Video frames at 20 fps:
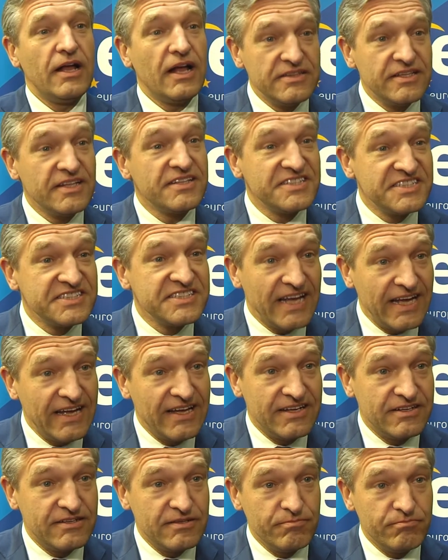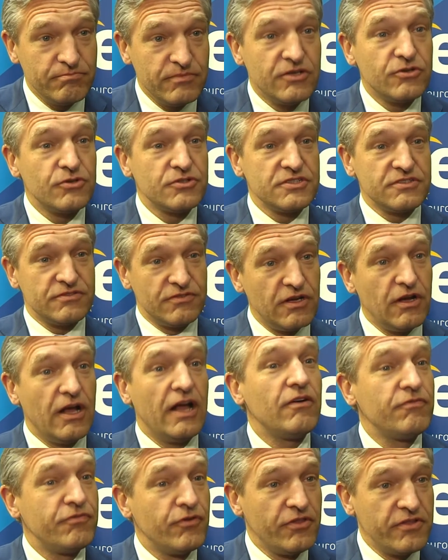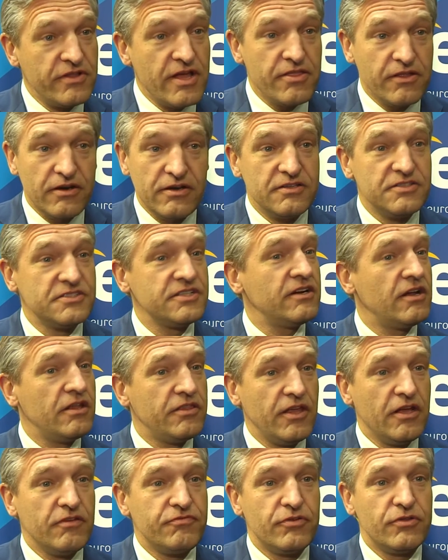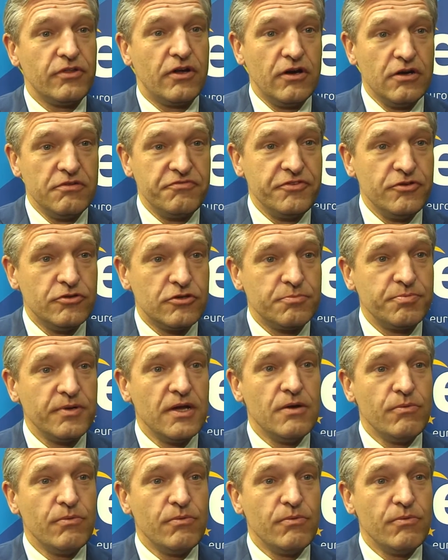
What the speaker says: That's sad, because for the Netherlands and I think for the whole of Europe,